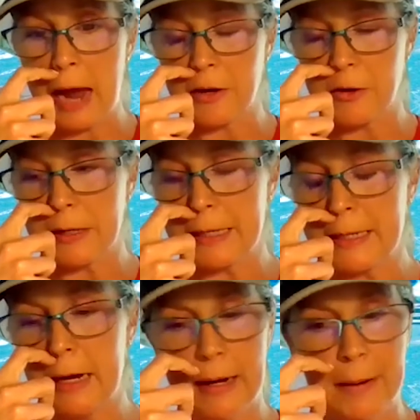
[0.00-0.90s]

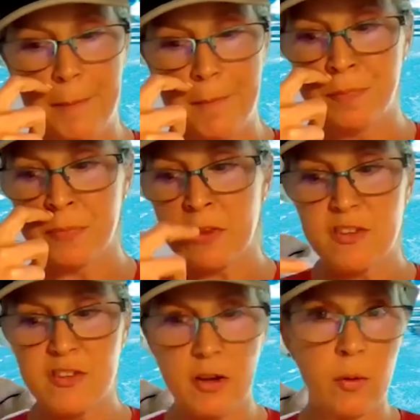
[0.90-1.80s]
accurate.
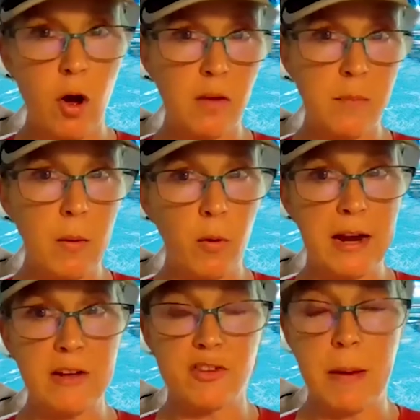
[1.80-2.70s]
So all of my
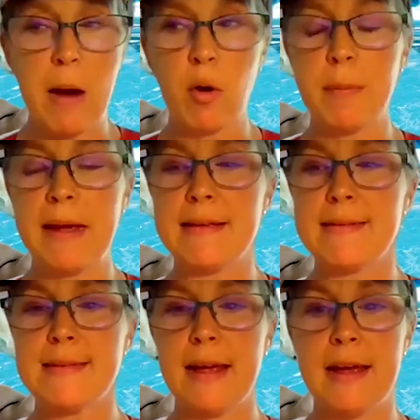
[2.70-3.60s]
workouts are
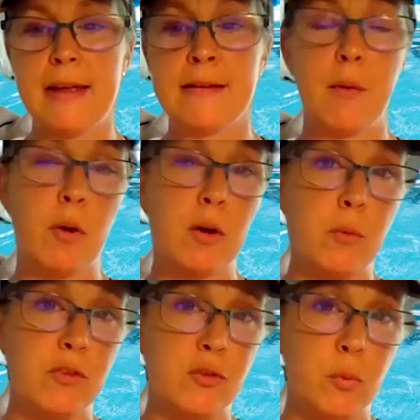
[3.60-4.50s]
power-based, and I work
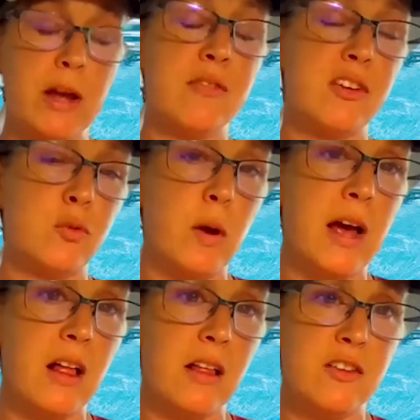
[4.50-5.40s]
with Zwift as
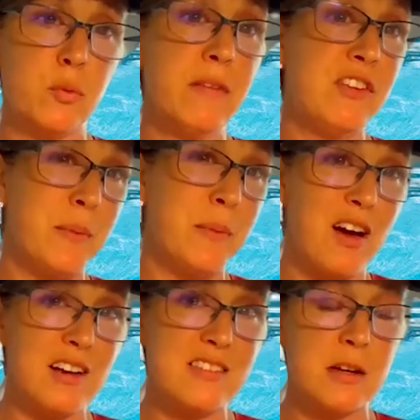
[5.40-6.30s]
well. And Zwift has been
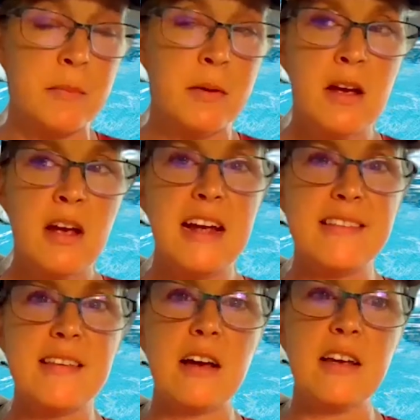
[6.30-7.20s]
awesome.
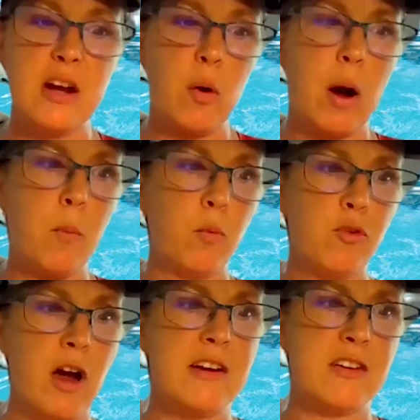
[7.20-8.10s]
It's, I'm
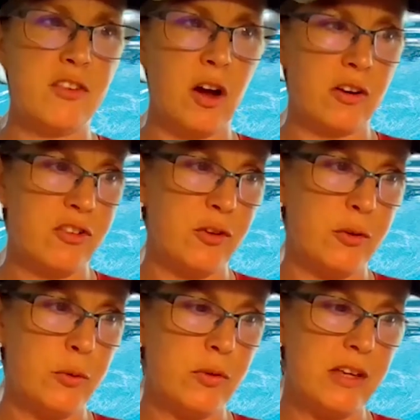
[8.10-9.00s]
trying to talk
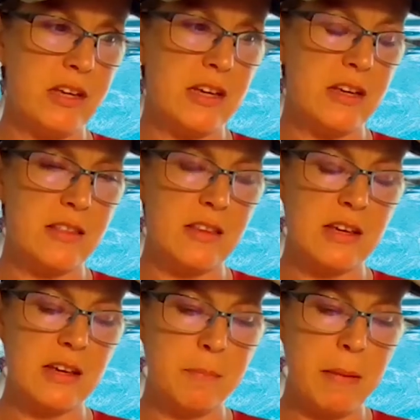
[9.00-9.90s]
to
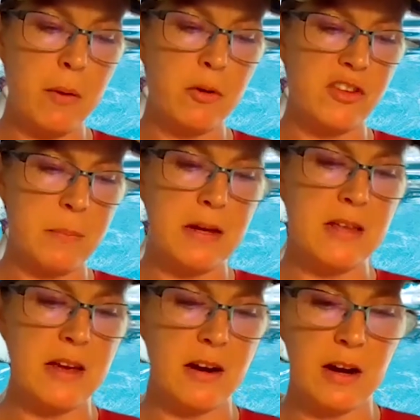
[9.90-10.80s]
the powers that
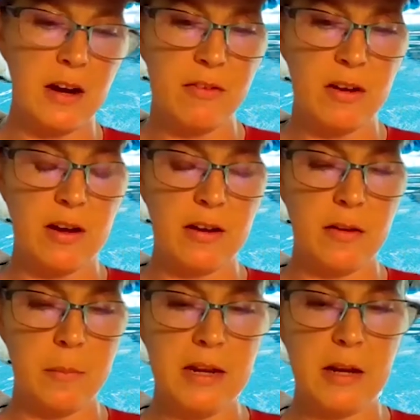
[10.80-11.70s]
be there. I have
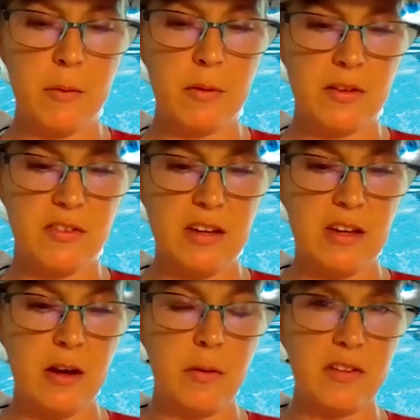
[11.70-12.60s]
a meeting with the
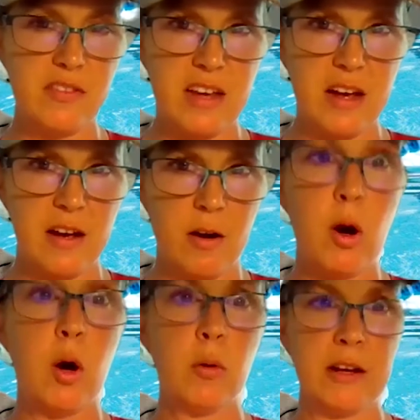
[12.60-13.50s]
CEO and the
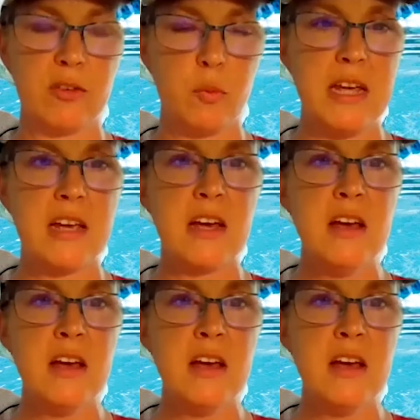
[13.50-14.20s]
COO next week